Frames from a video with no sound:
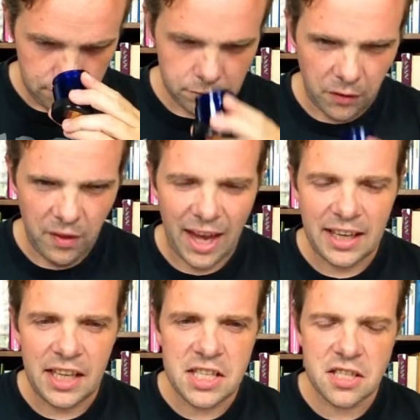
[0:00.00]
but
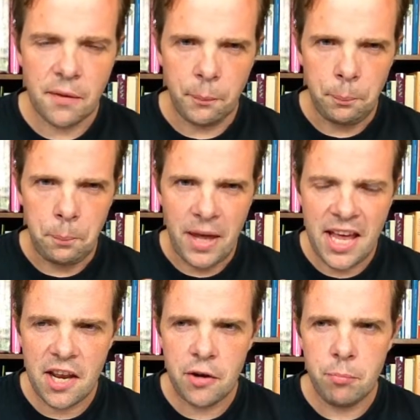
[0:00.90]
that is a
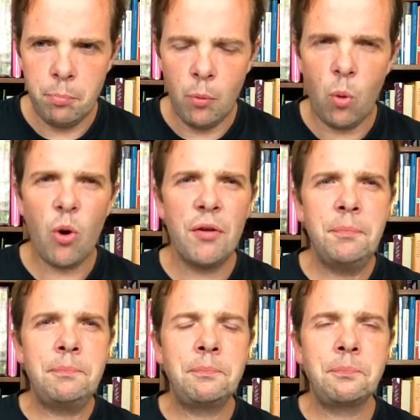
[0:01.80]
bit more